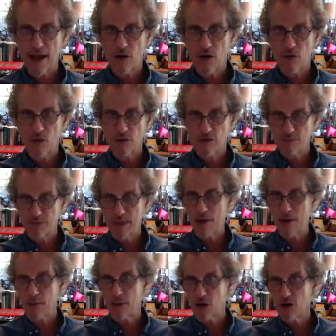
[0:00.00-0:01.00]
we've
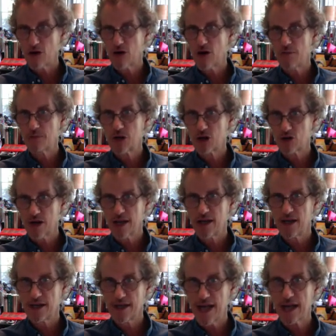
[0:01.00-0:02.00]
partnered up to
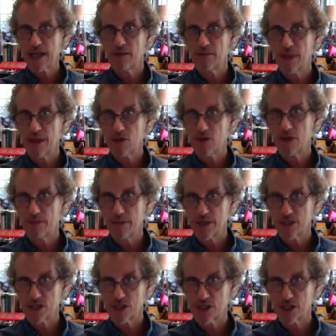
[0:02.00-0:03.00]
create a documentary
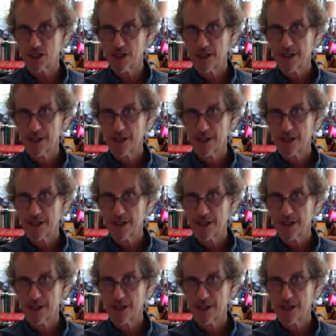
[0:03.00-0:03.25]
business,